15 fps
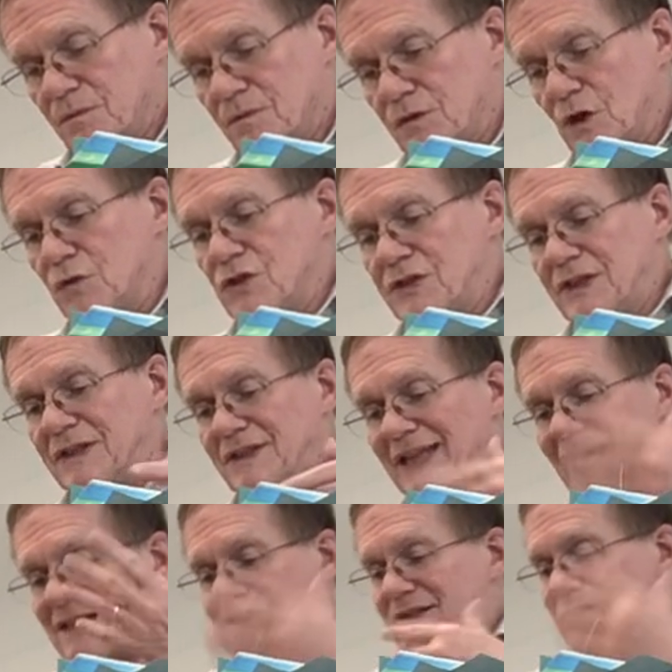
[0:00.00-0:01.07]
So just
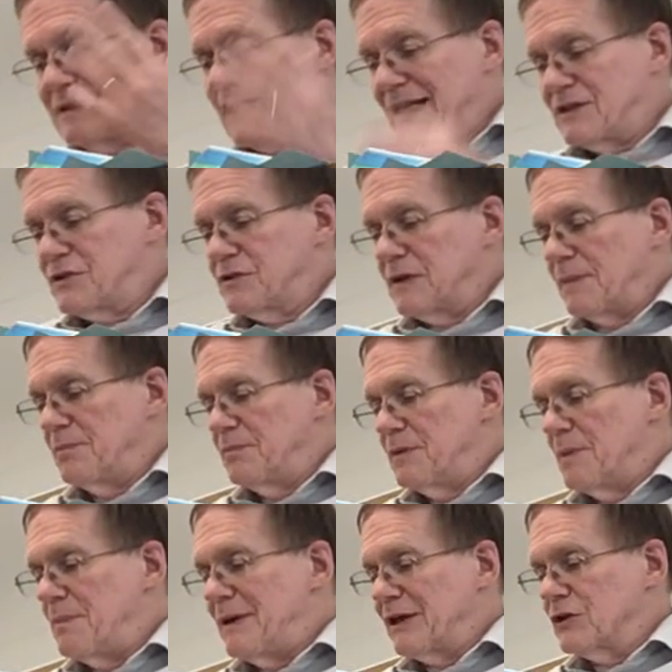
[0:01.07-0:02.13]
that's that's the,
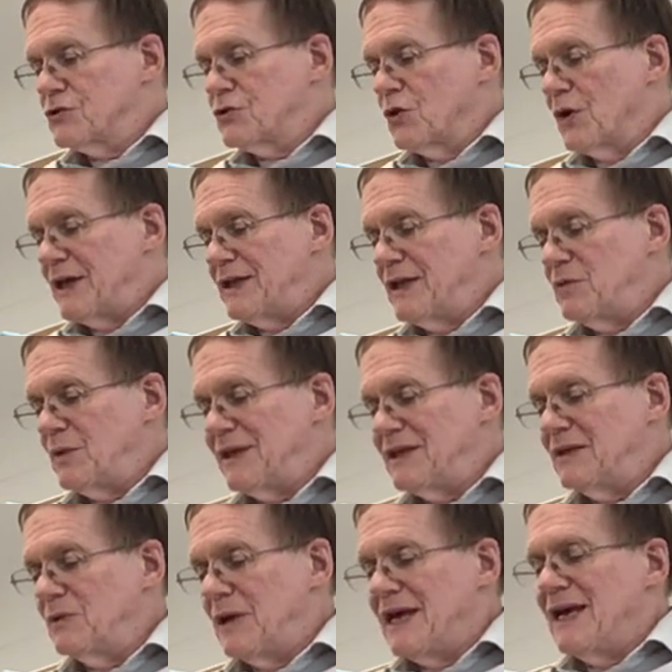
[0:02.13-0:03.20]
the bigger story. And then
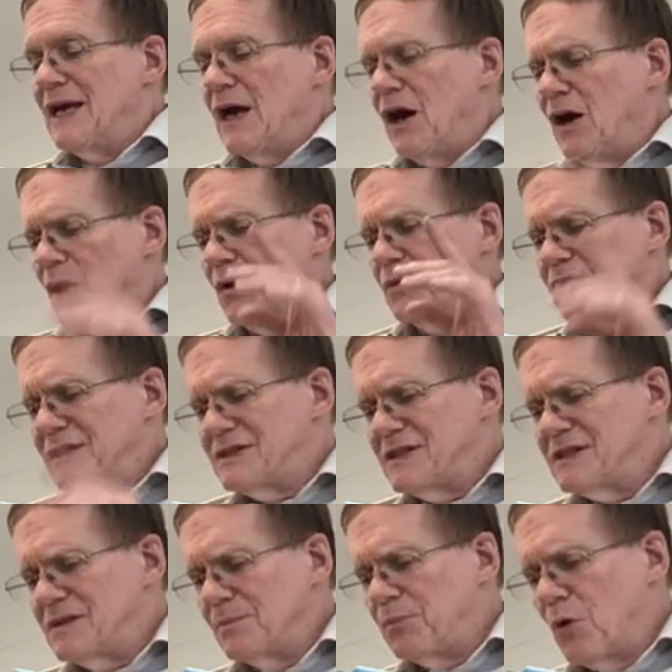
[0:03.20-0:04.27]
when oh, this
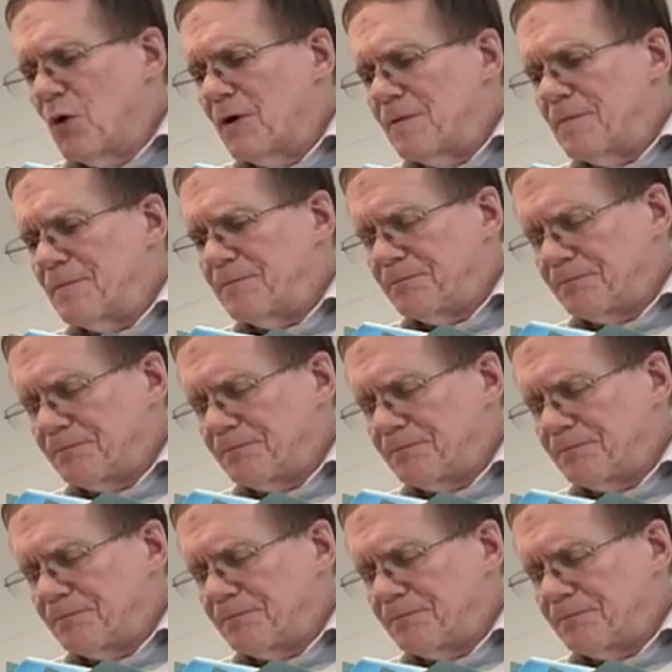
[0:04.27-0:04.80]
is important.